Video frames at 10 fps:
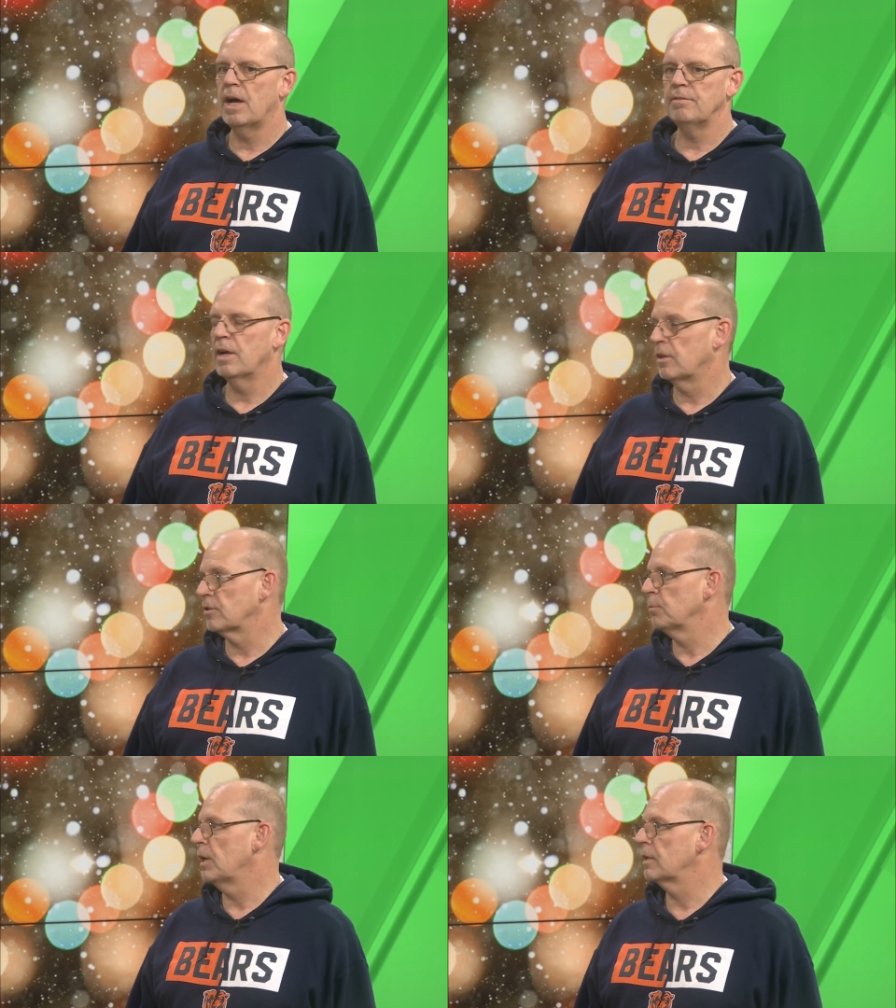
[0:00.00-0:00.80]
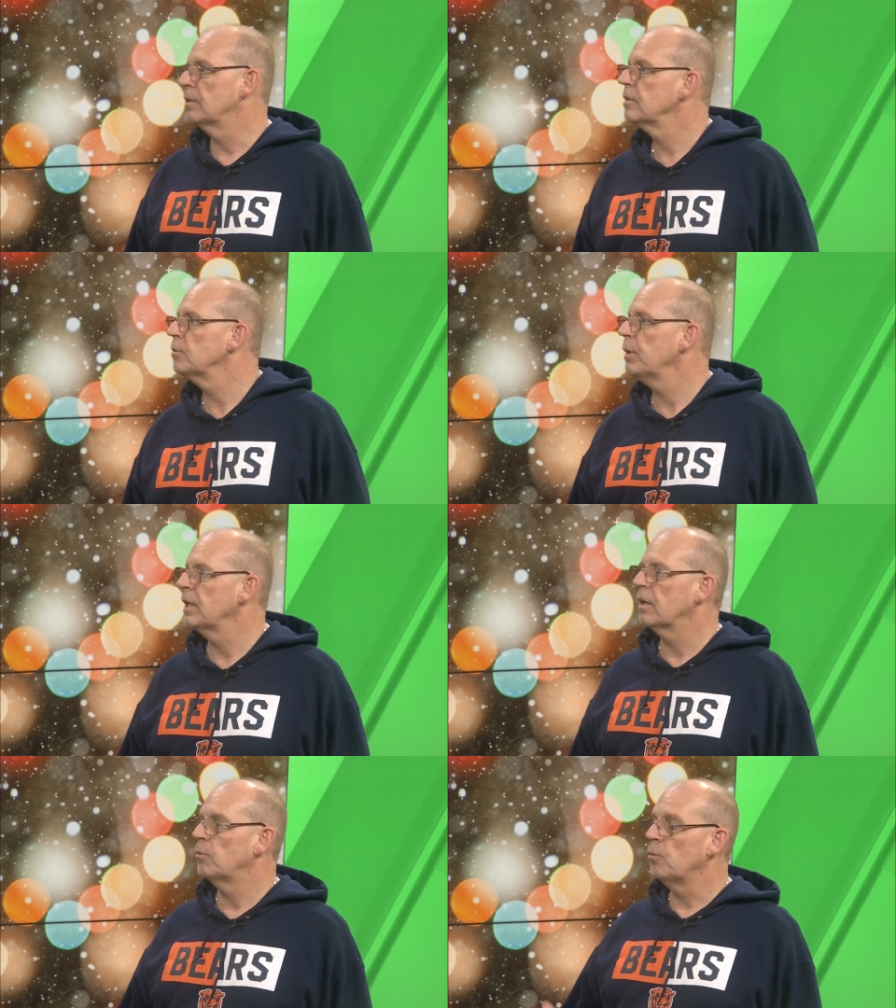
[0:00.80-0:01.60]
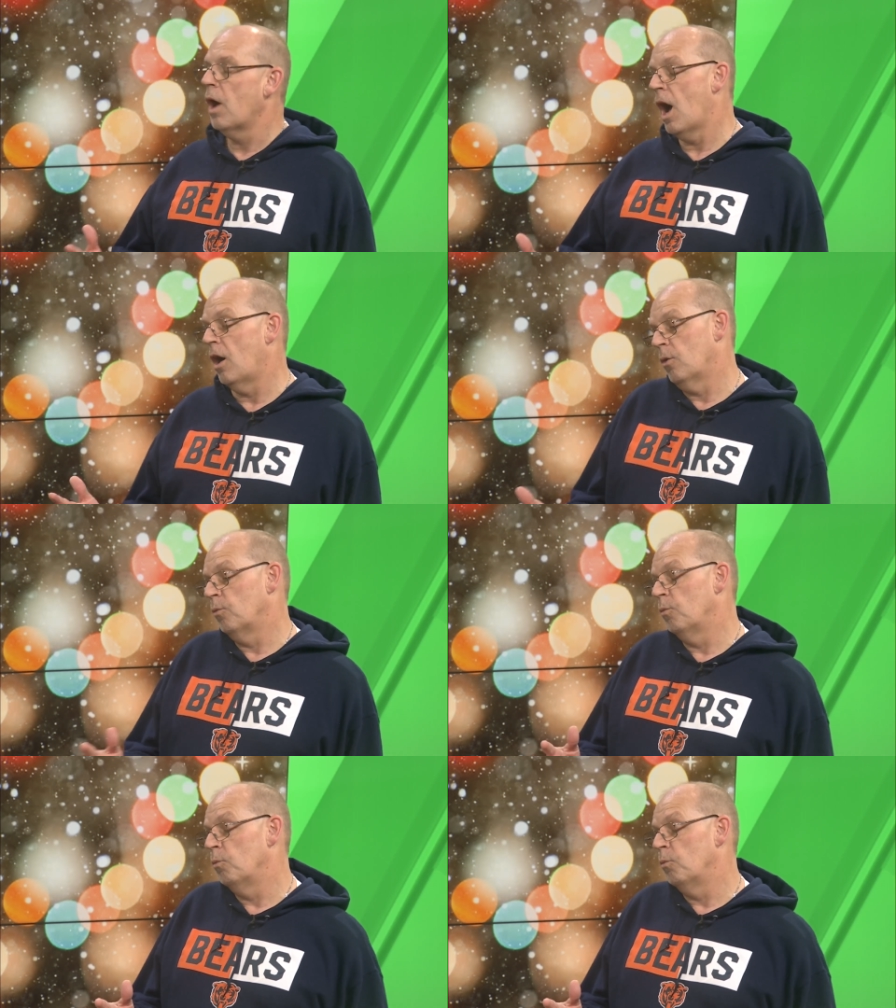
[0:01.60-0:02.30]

$85 a bottle, mm -hmm. depending on how